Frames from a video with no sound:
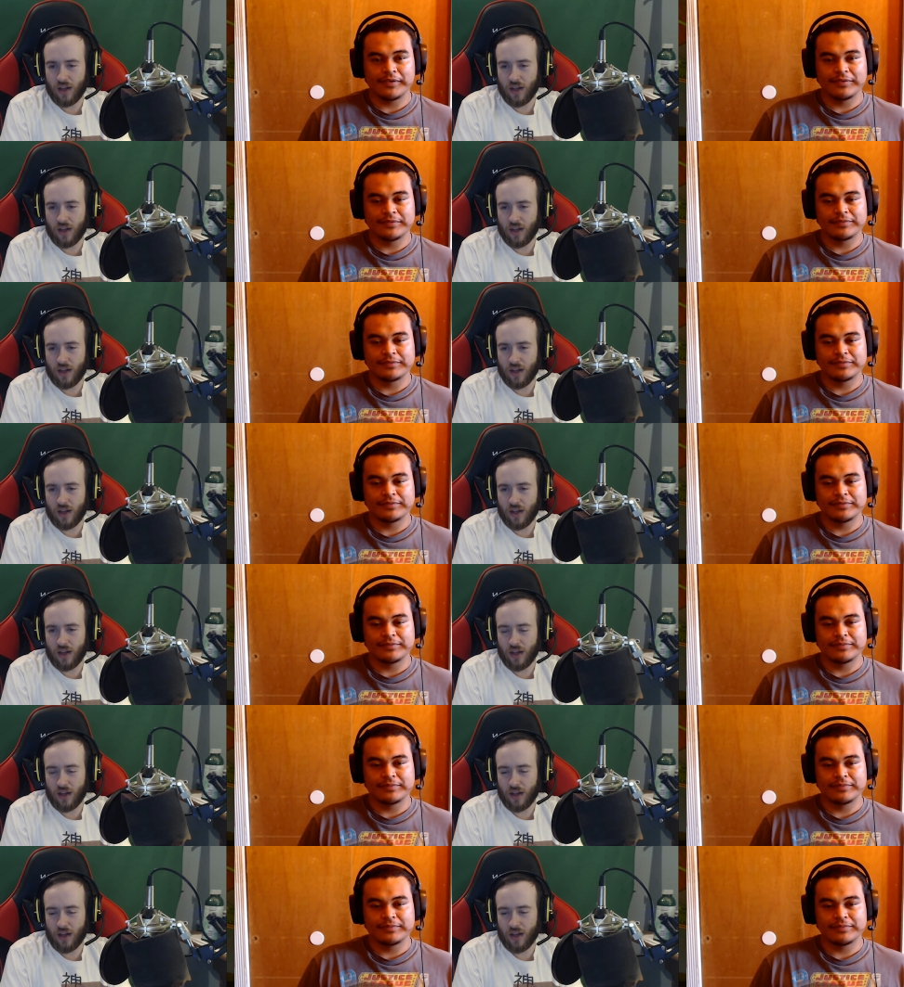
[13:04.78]

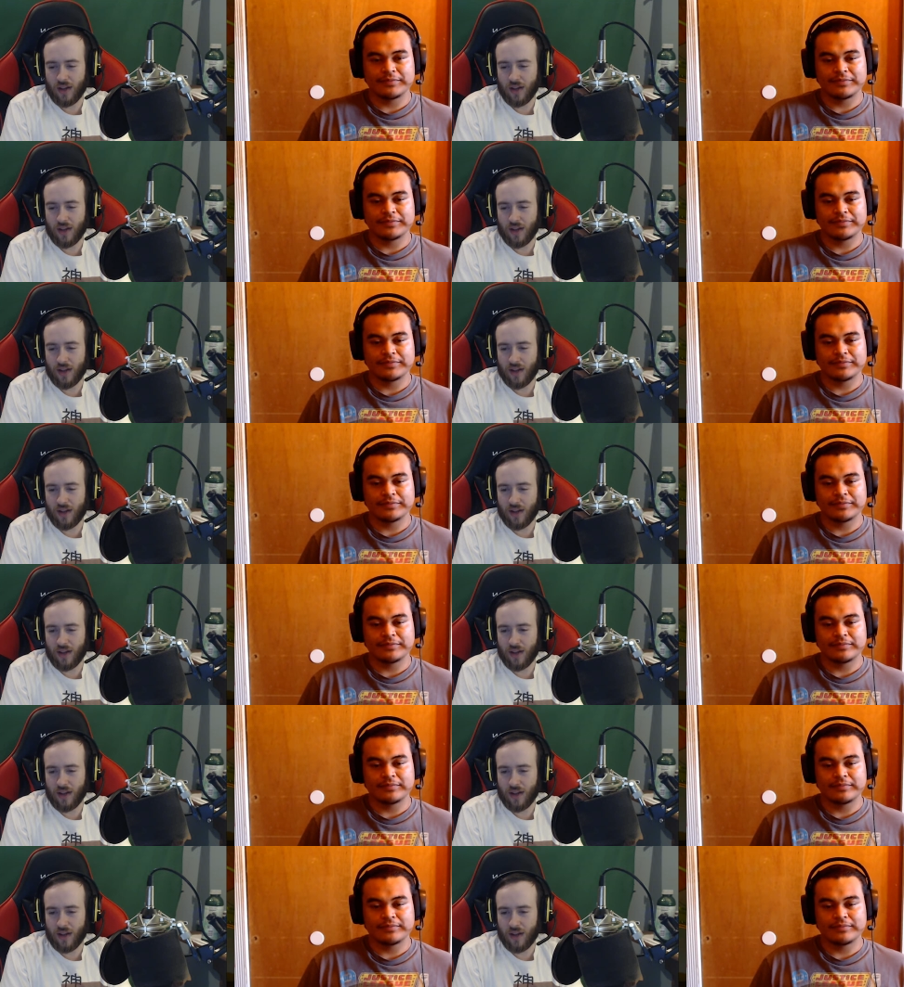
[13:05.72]

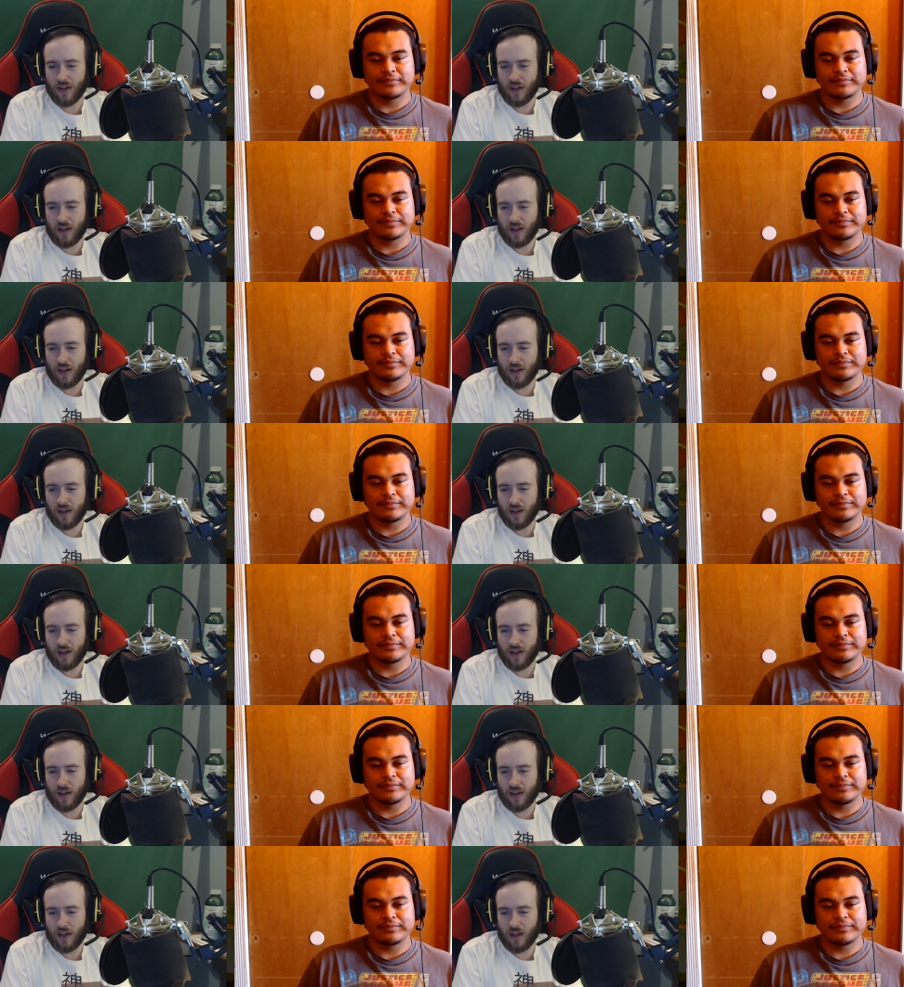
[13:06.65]

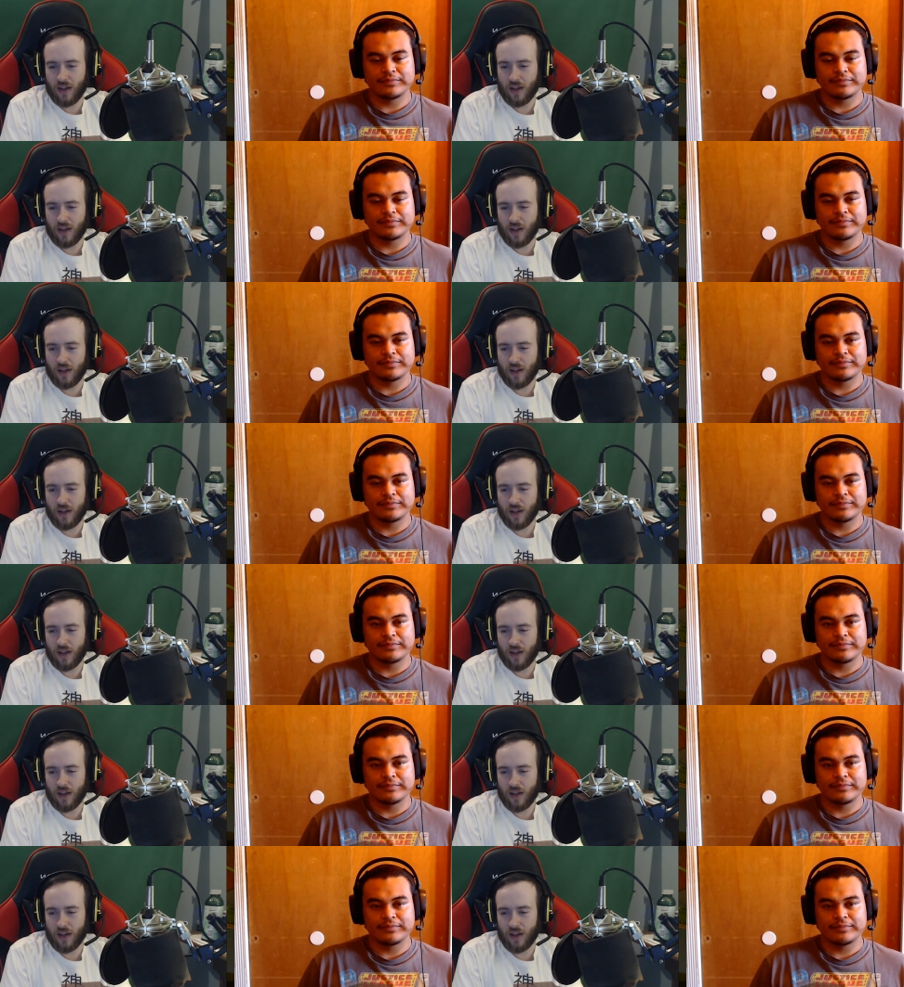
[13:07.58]

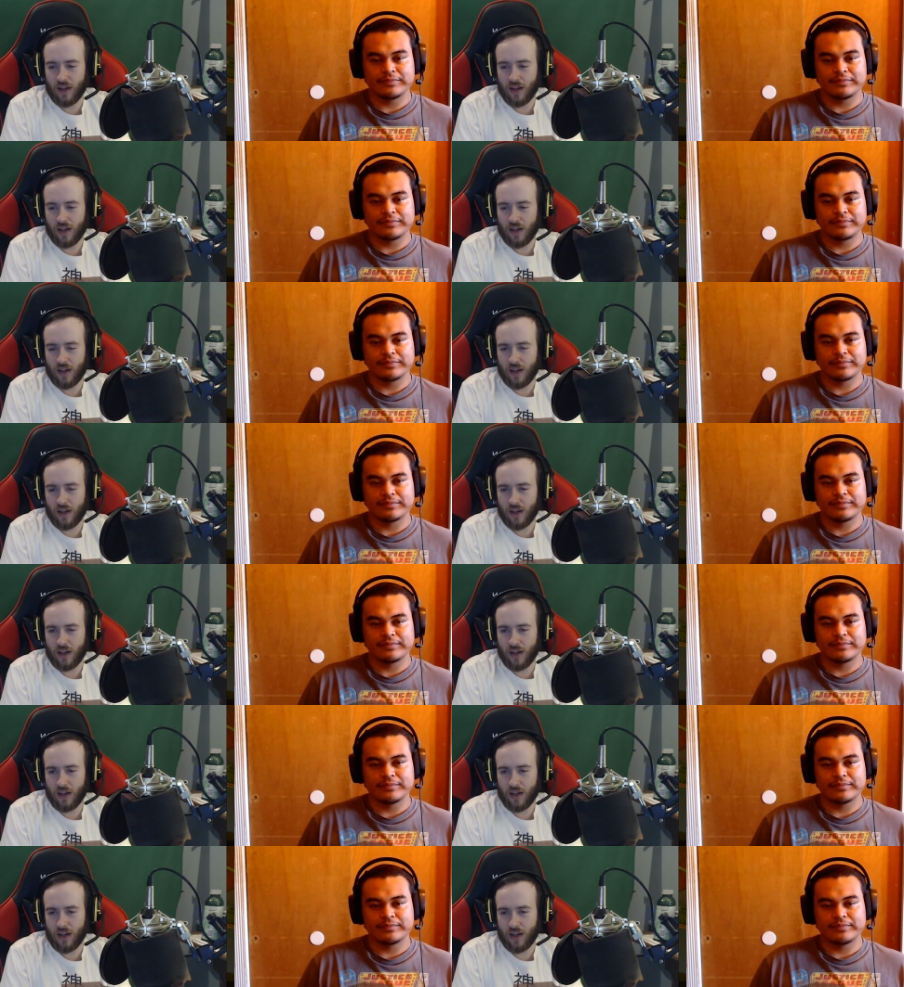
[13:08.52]

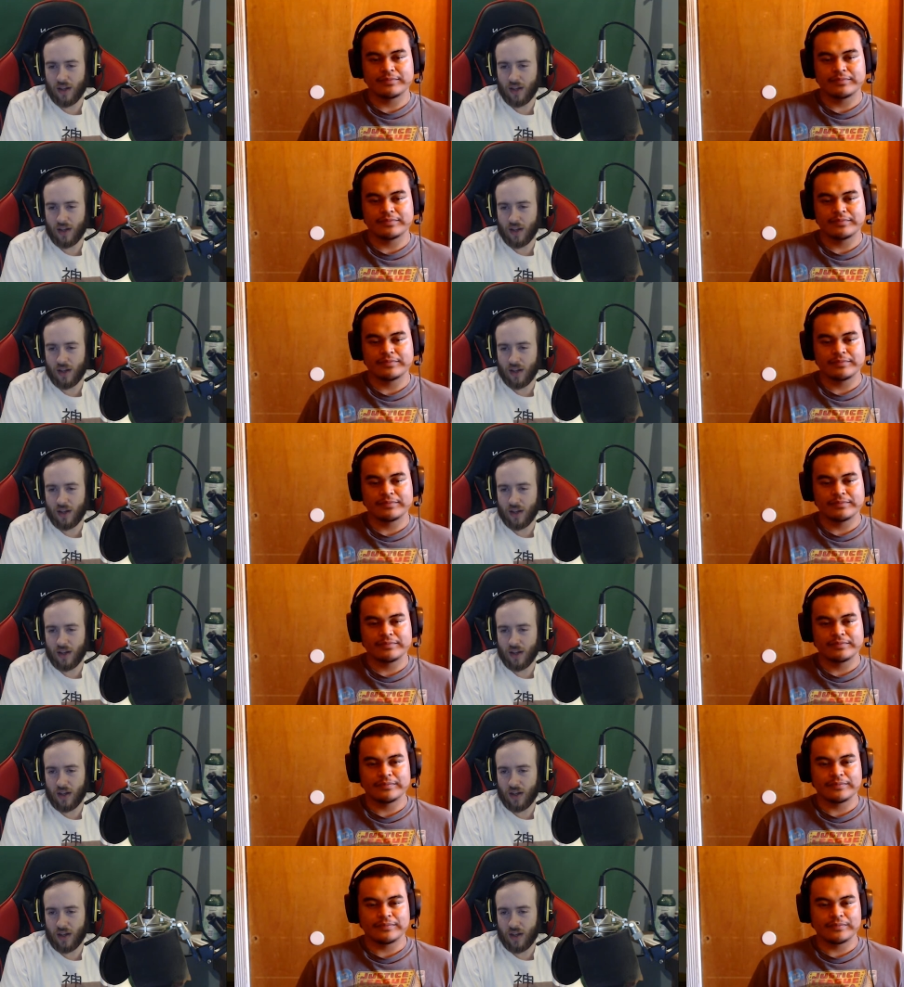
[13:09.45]

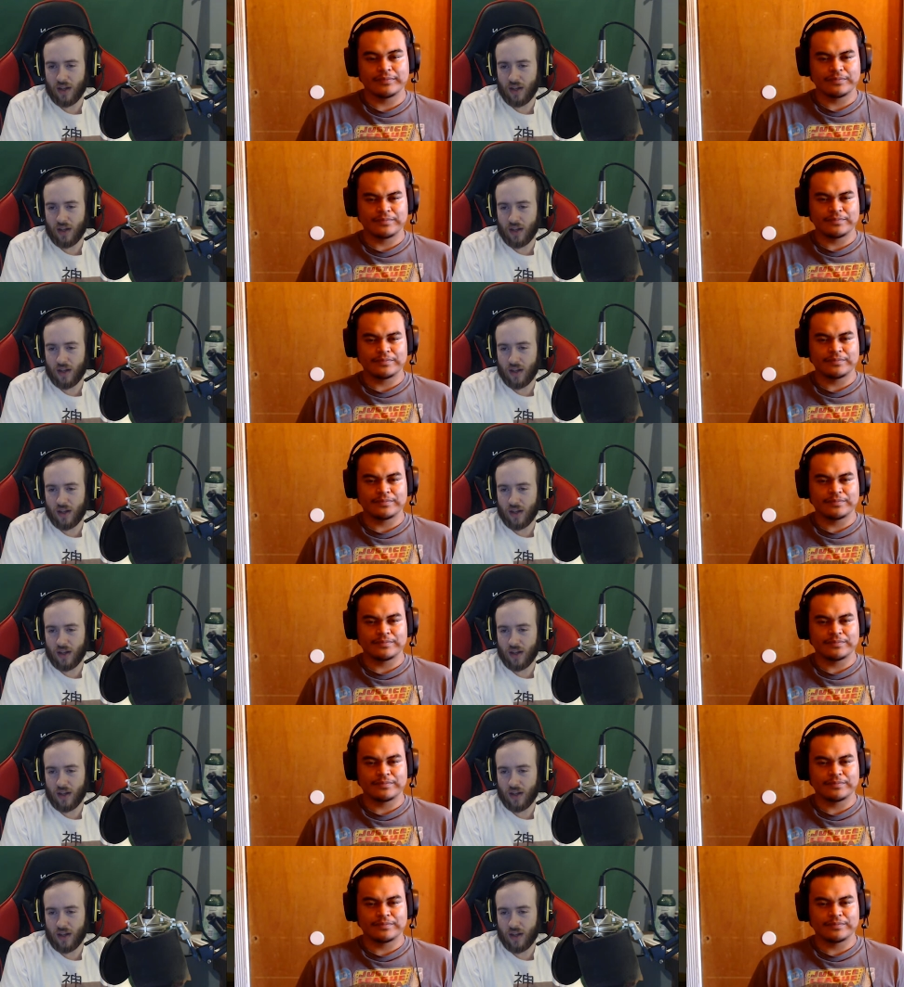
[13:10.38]
[no speech]